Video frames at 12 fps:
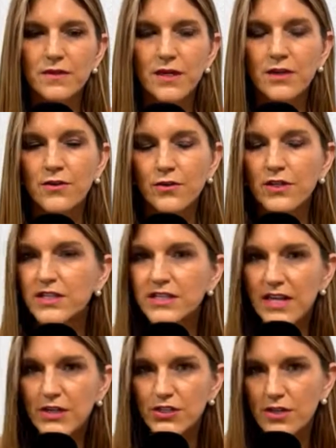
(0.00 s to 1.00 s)
In an early
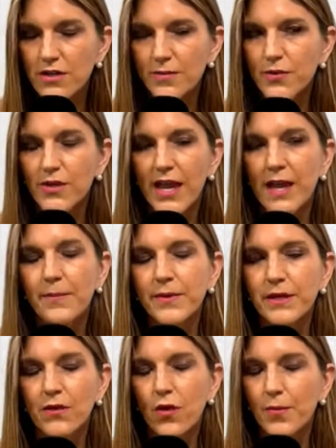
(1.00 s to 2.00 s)
stage startup, you can't,
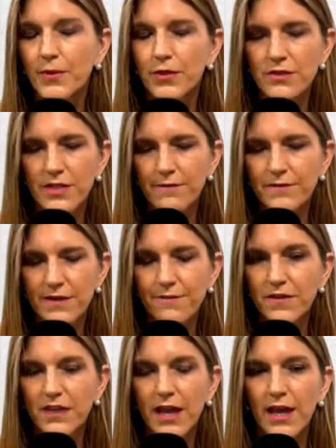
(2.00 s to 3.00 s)
but in corporate, you
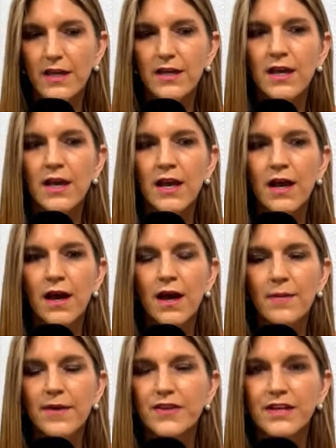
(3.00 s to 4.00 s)
definitely can.
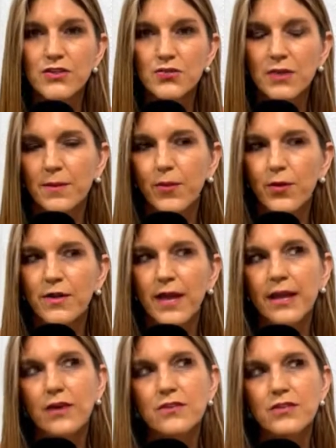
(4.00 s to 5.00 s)
I think it's really important.
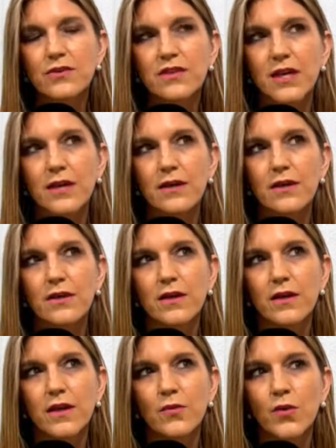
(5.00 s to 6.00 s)
I also think
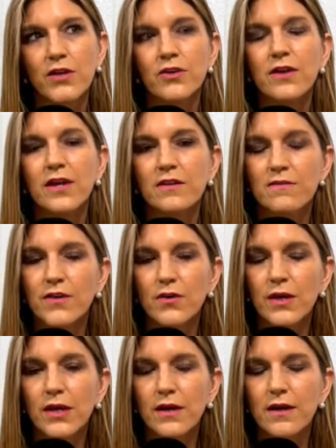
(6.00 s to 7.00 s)
when you're
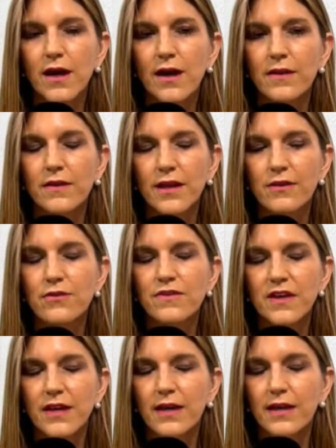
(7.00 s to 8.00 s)
interviewing, the other
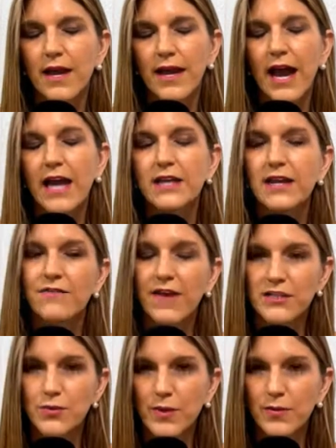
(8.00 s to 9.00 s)
thing I highly
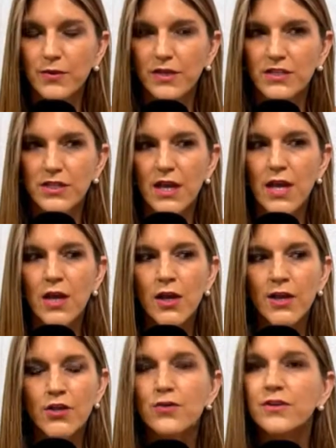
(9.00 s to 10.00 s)
advise people,
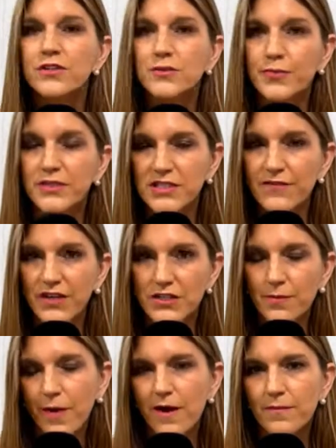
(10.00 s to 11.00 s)
and you're in a specific
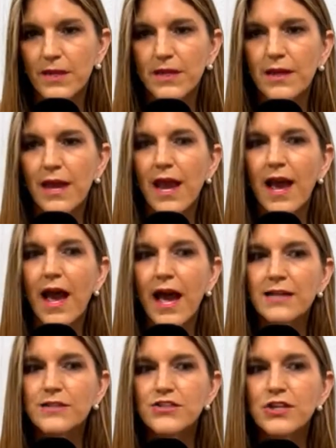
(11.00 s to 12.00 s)
department,
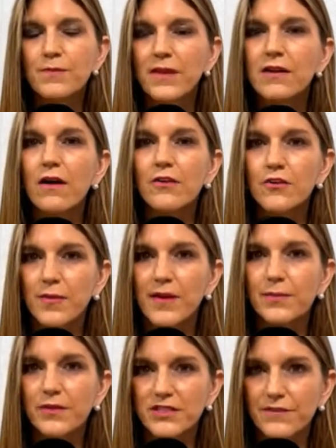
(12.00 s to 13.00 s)
ask to meet other
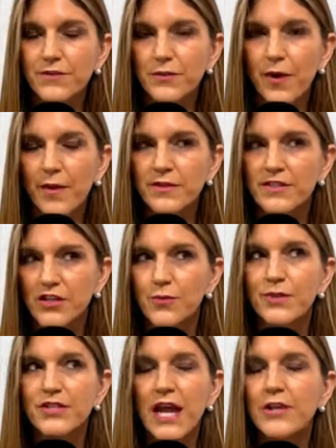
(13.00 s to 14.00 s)
people in different departments that you
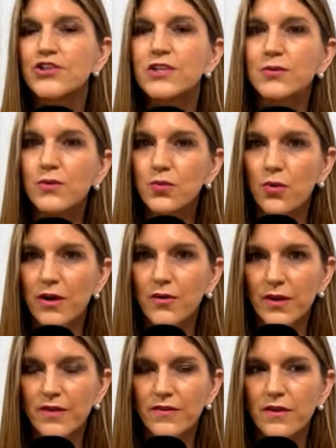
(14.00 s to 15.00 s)
potentially would
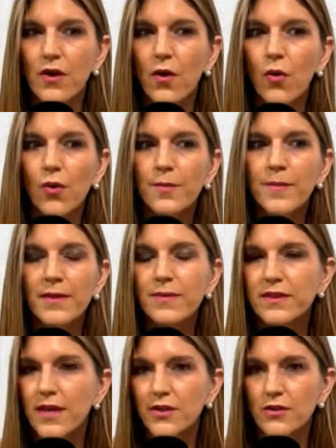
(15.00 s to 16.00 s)
work with, or
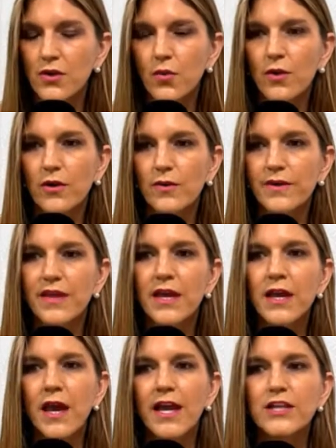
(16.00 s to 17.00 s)
maybe that you don't work with.
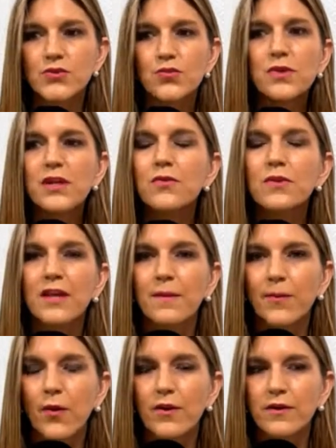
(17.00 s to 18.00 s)
It's really, really
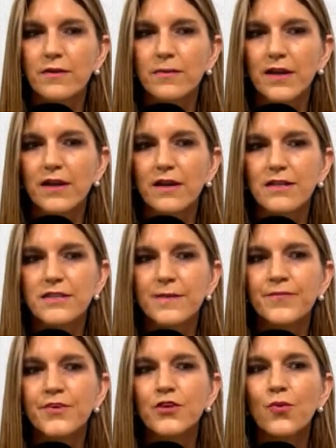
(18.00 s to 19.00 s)
important because
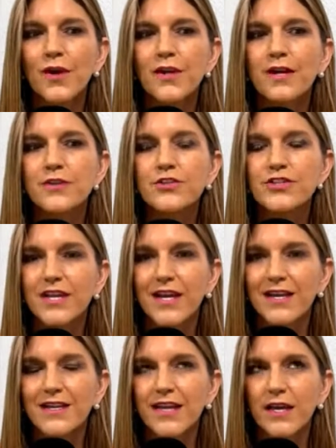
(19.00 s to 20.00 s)
you want to
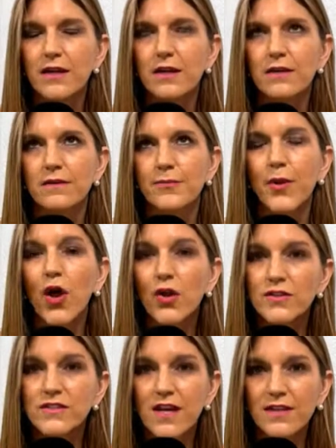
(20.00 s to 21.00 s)
understand and get a
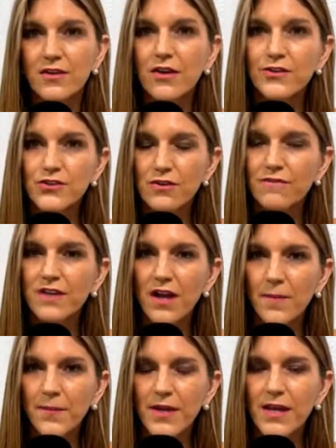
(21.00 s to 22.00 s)
pulse on the culture of the
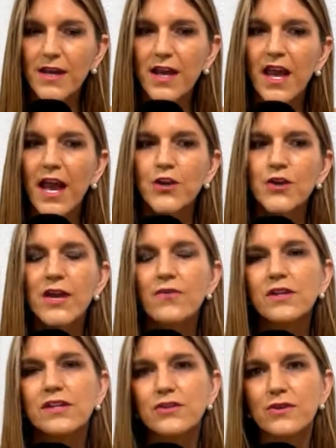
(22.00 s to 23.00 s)
company. And you can't
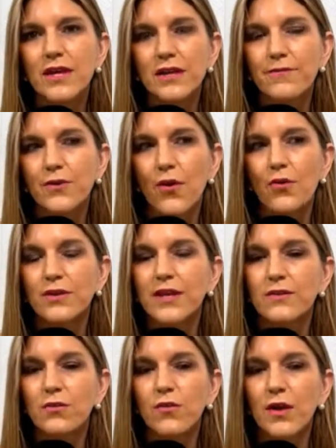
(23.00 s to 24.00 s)
really do that if you're
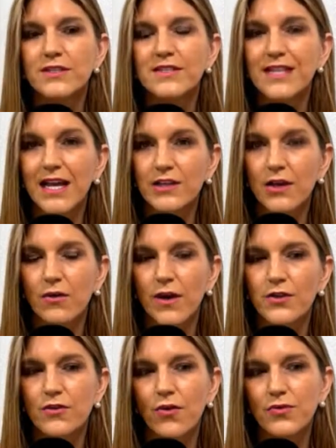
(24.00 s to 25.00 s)
only in one silo
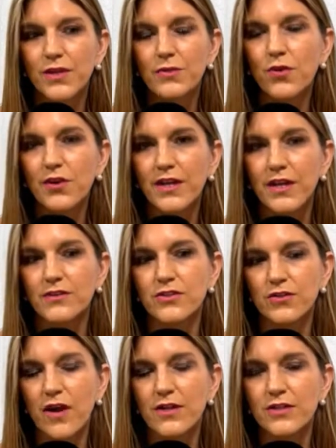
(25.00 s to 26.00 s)
and you're only working and
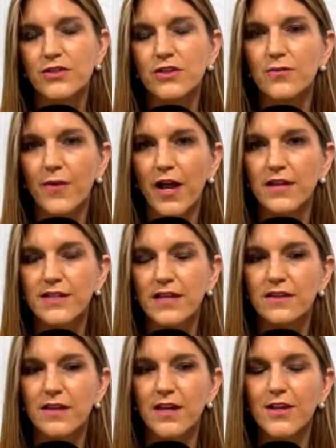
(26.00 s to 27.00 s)
talking to your boss.
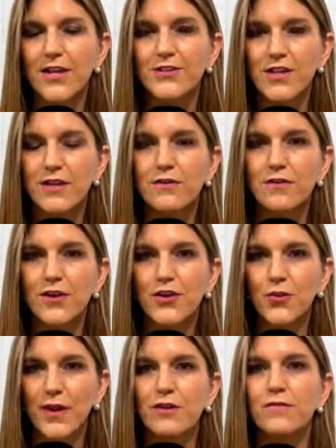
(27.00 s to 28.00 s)

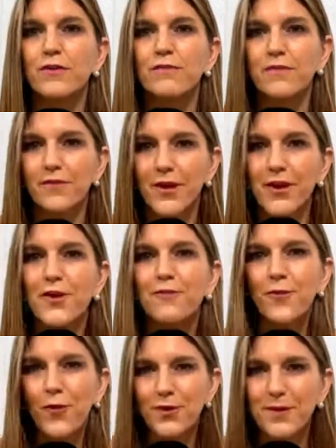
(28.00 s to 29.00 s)
You interview
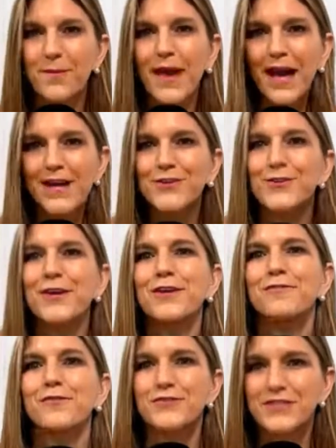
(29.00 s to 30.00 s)
forward and back, and you
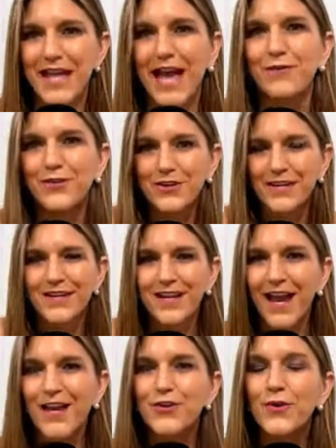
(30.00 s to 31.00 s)
interview sideward,
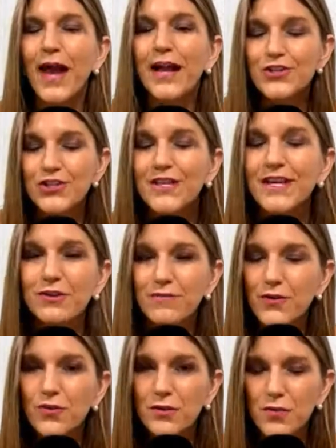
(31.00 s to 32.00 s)
and you actually
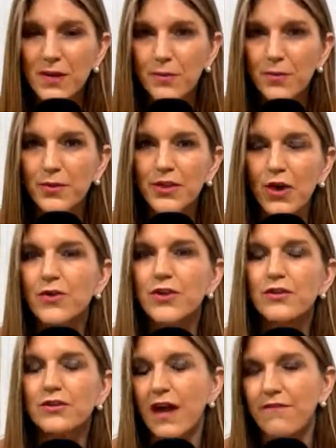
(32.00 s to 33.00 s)
interview with people below
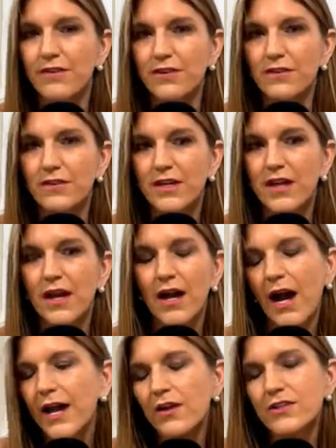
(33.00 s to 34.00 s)
your level.
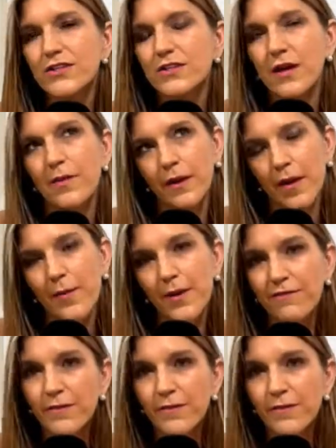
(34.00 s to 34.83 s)
I also above